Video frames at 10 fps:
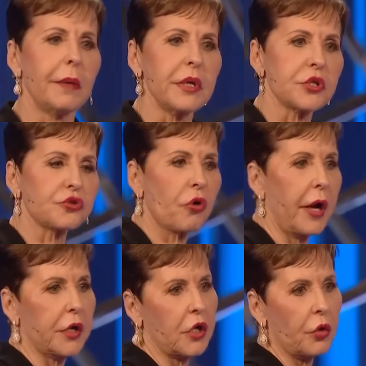I mean, just
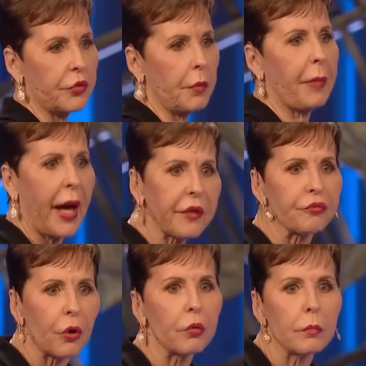trying to go to the
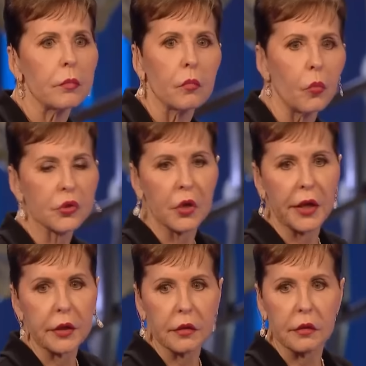bathroom was
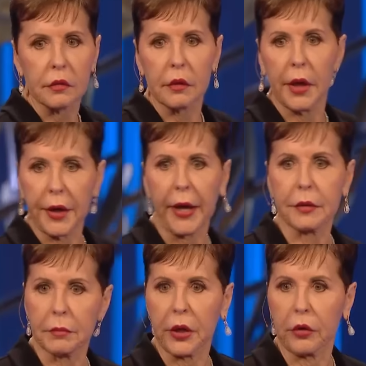like a
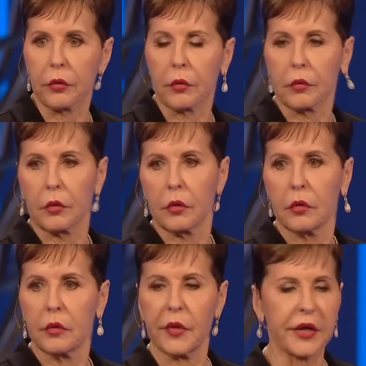nightmare.
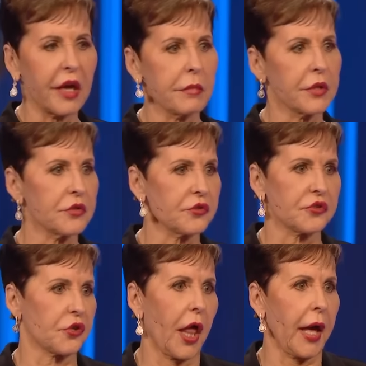They gave me this
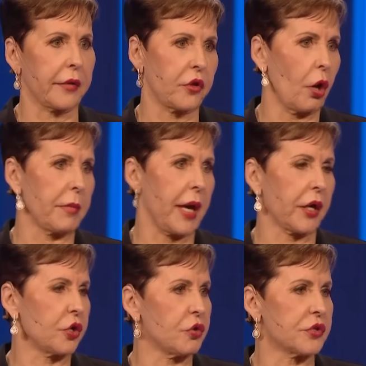slide, taught me
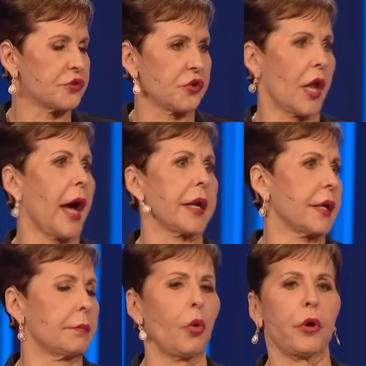how to do this
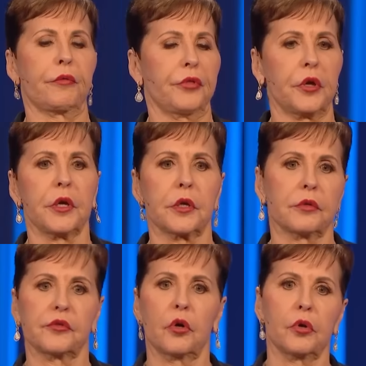sliding board thing,
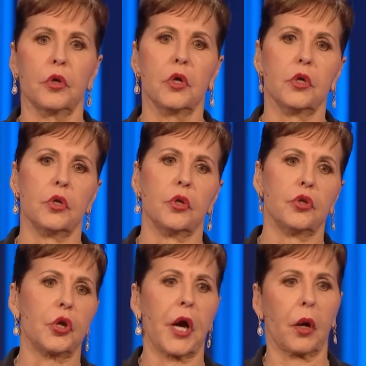and so
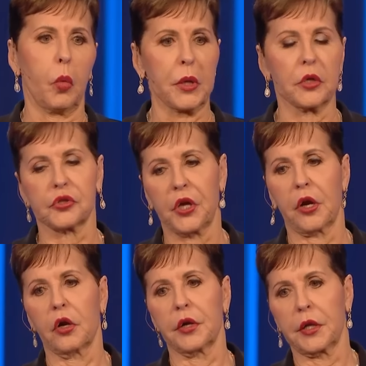you got a
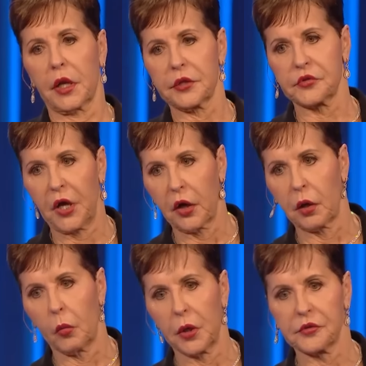wheelchair and it lets down
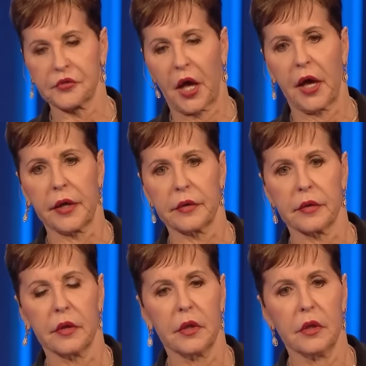on one side,
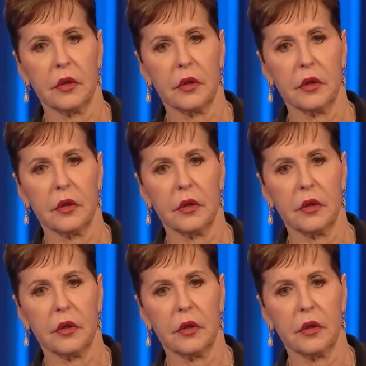and